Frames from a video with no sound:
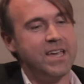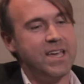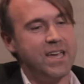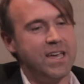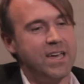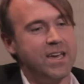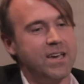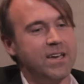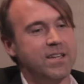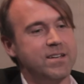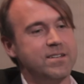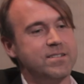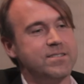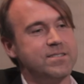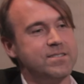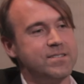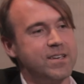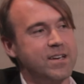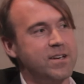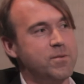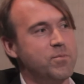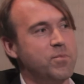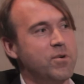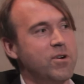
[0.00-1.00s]
And
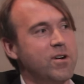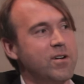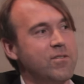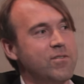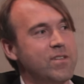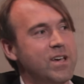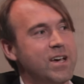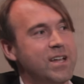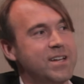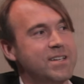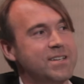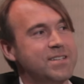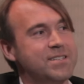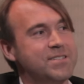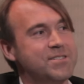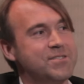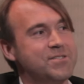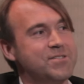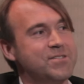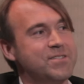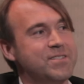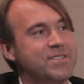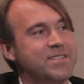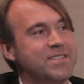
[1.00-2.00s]
second part of that
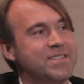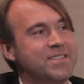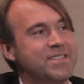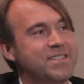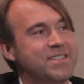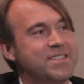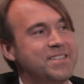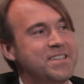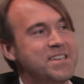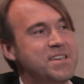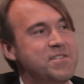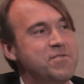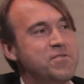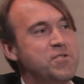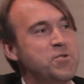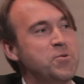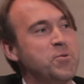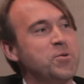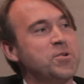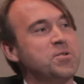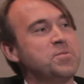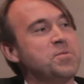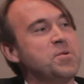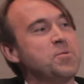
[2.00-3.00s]
is, if you
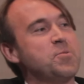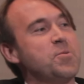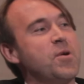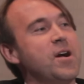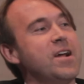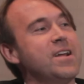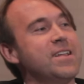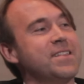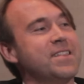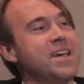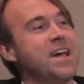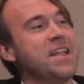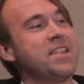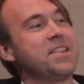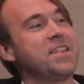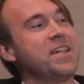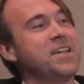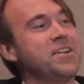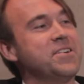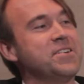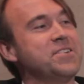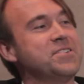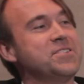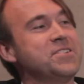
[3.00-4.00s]
were to be writing that
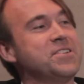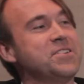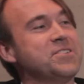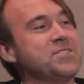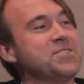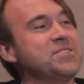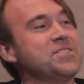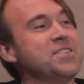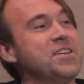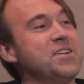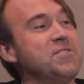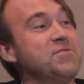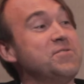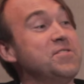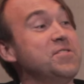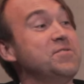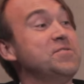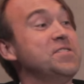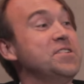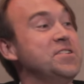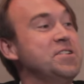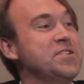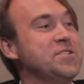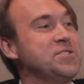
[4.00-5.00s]
letter to yourself
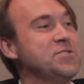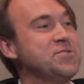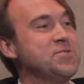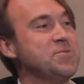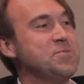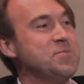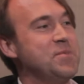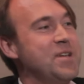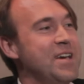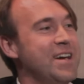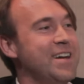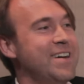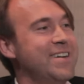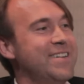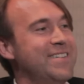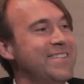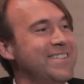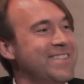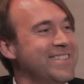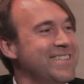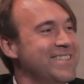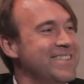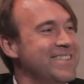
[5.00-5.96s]
15 years from now,